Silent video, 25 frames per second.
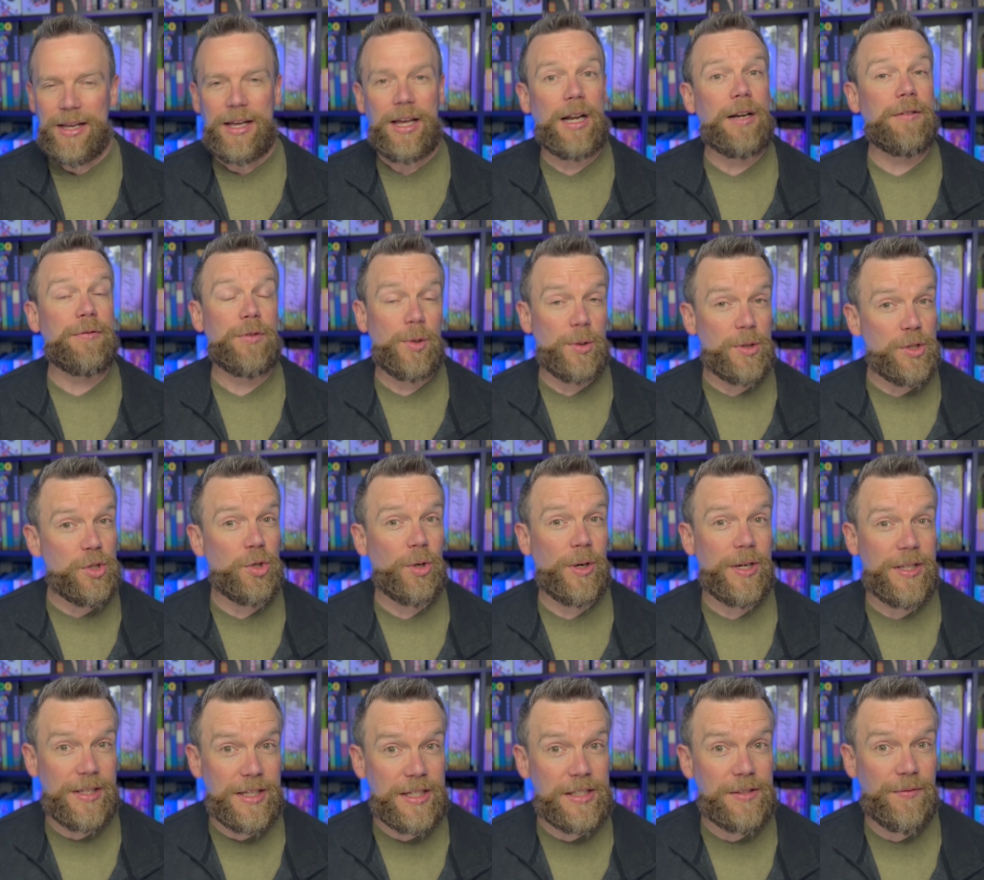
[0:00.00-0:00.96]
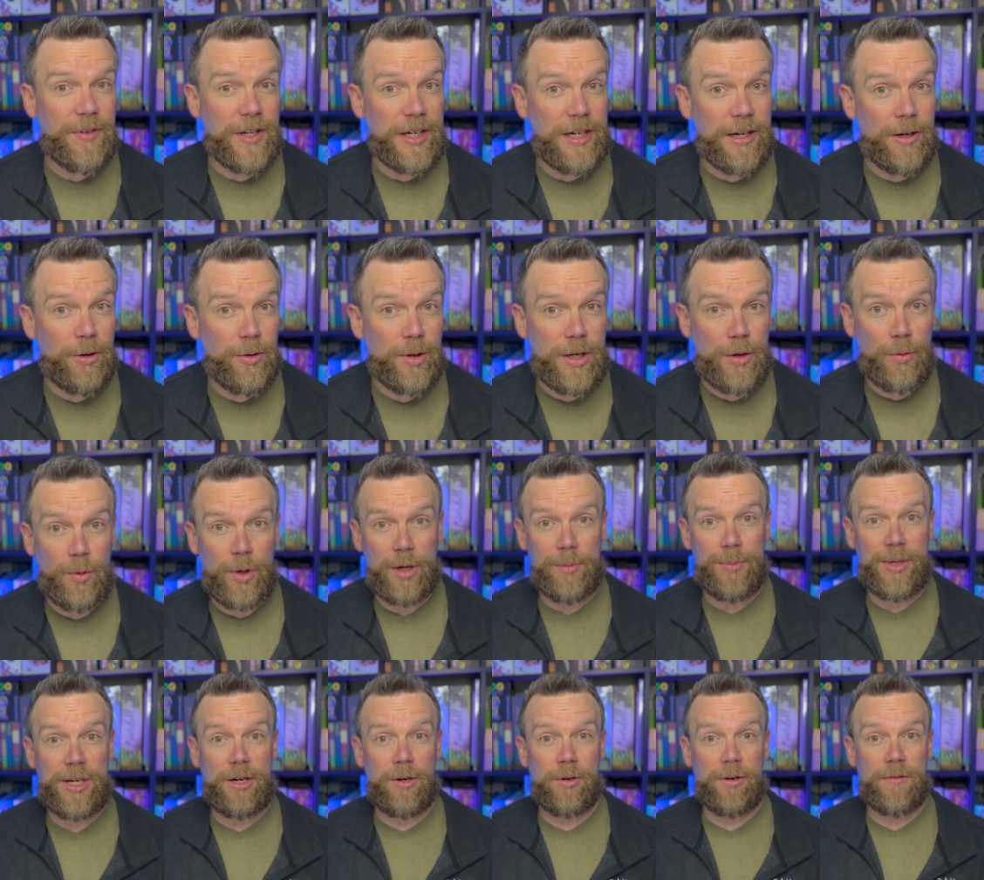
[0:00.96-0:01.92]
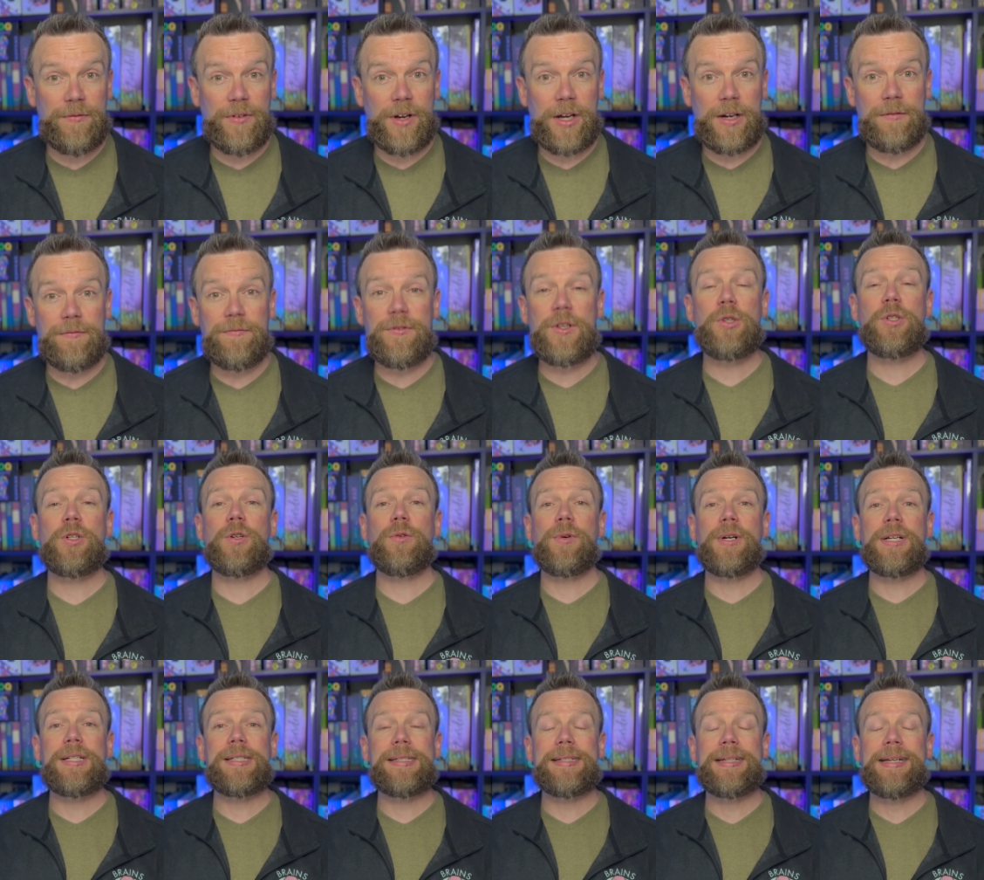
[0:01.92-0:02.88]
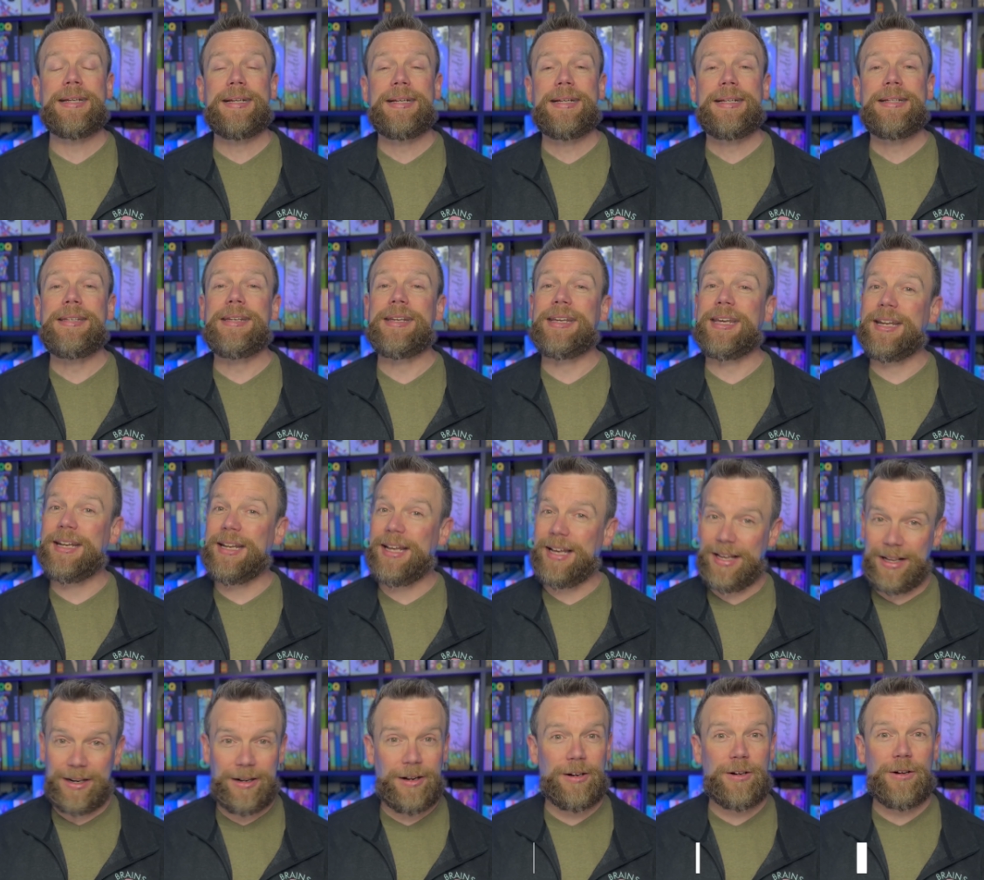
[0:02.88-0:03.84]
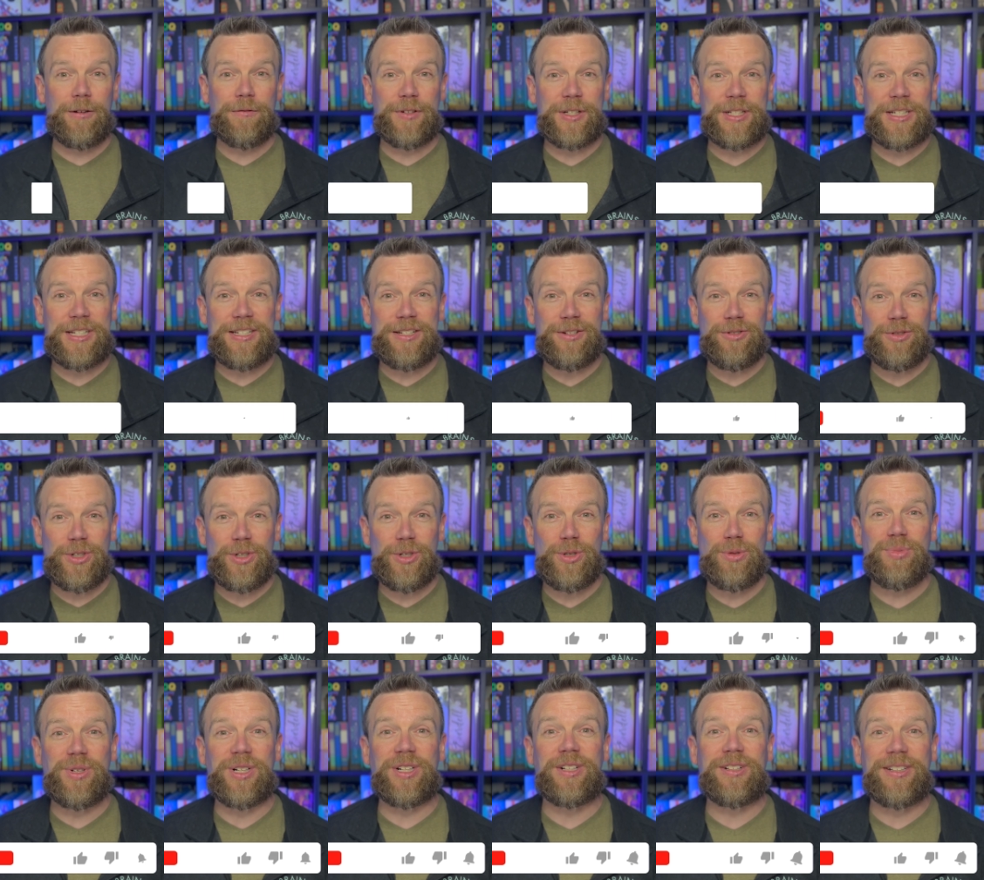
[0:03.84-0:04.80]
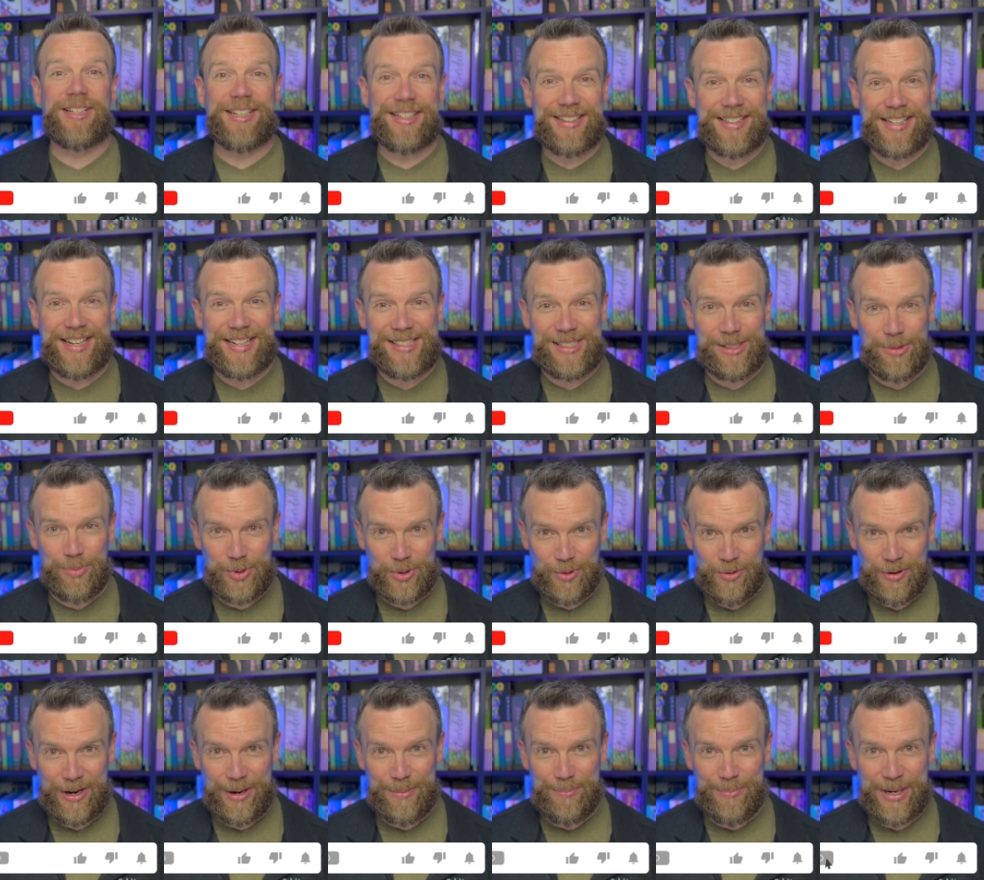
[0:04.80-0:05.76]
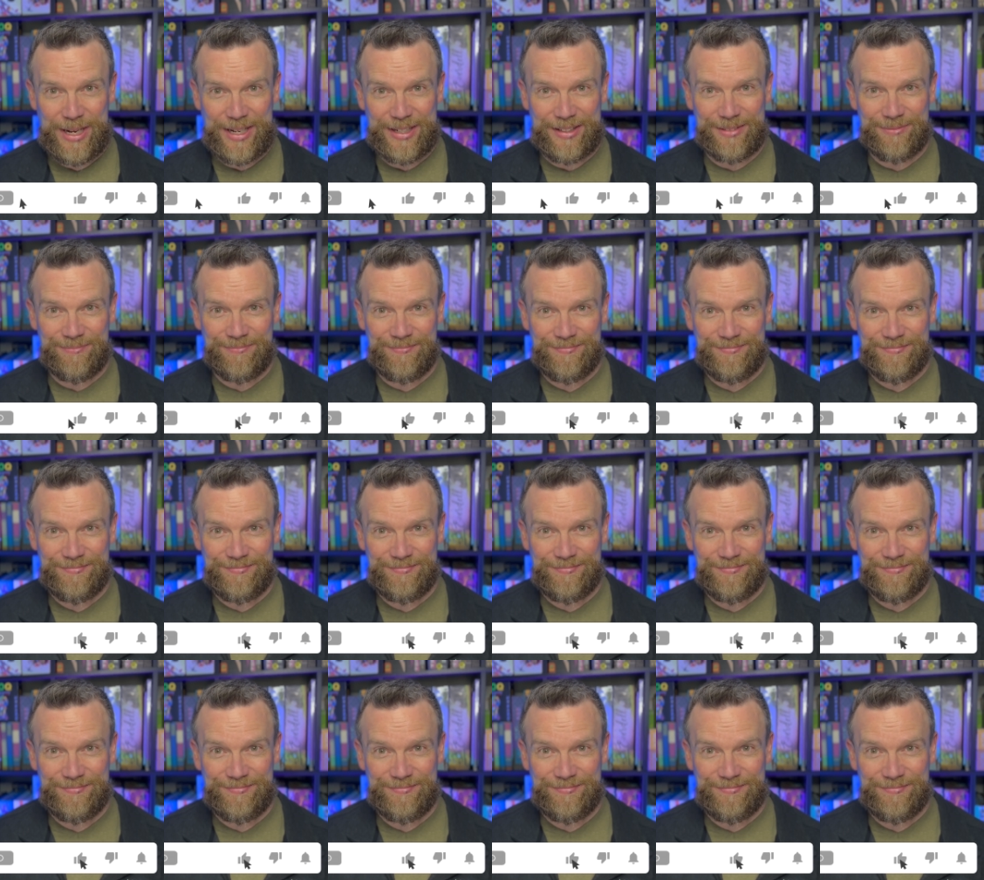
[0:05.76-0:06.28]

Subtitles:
And if you enjoyed this video and you want to be notified of future ones, you can head on over to YouTube and click that subscribe button.